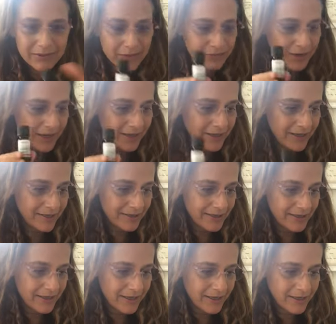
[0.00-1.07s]

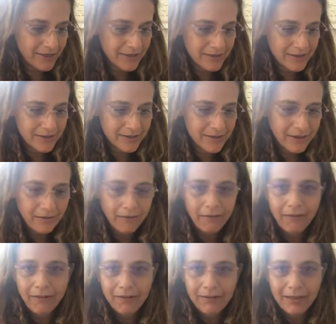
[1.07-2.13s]
frankincense,
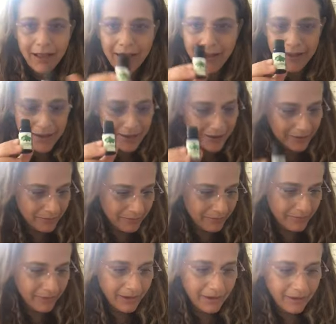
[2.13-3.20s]

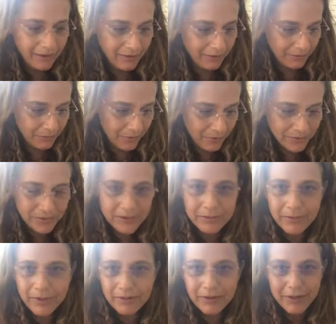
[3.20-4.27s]
lime,
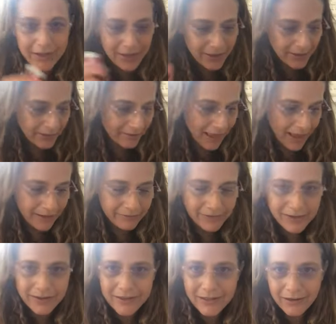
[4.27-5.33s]
rosemary,
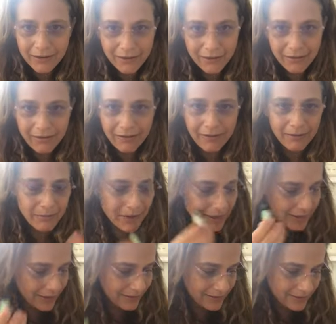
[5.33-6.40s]
lavender,
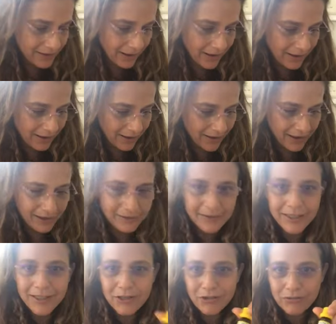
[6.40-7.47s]
melissa,
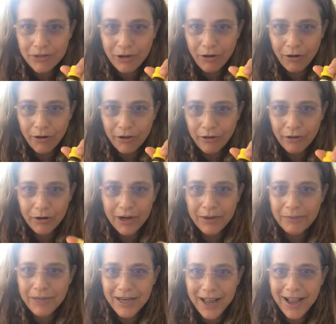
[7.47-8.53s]
tea tree oil. I
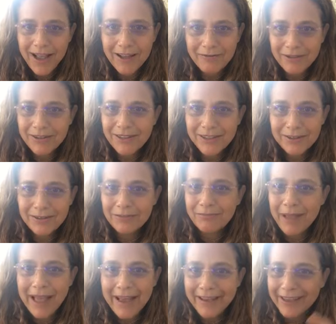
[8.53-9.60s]
mean, I have a little
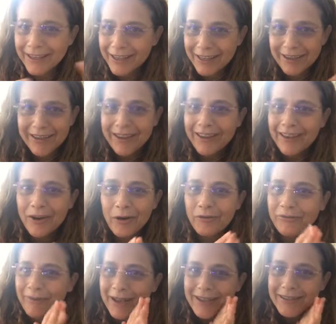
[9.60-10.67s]
baggie
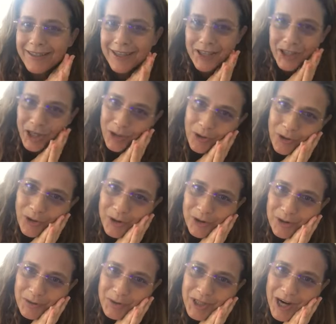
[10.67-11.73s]
of my essential
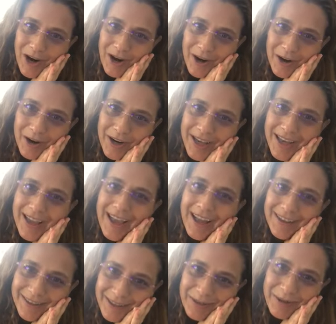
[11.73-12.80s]
oils, which are
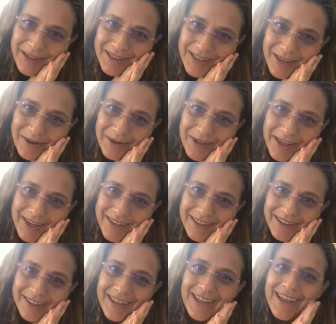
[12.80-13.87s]

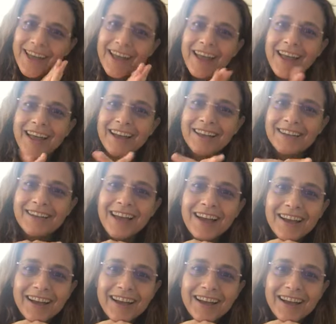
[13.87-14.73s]
antibacterial and